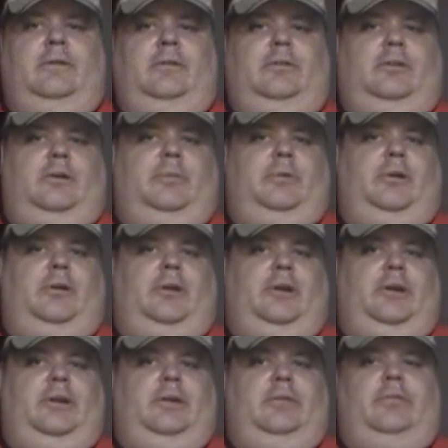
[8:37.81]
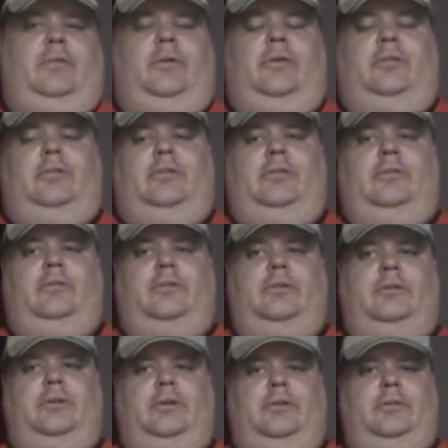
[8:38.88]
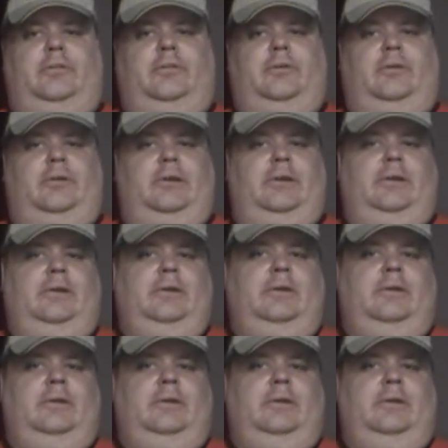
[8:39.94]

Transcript: Sean Monahan in the first for Tyler Toffoli